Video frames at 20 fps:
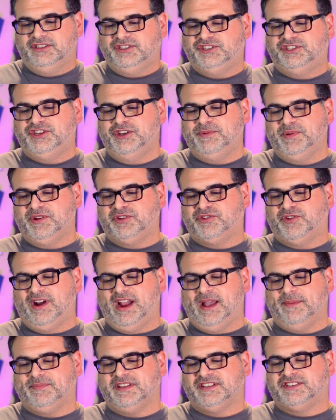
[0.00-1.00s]
Stupid
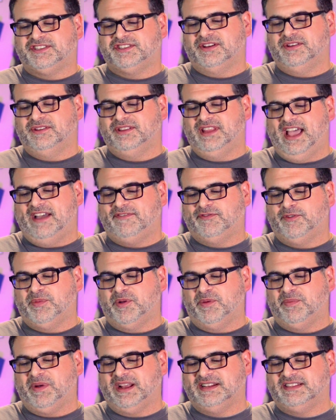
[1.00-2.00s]
crap that's so
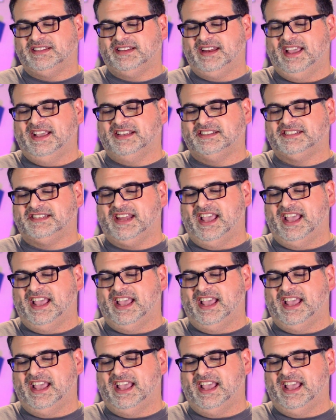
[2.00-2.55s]
laughable by today's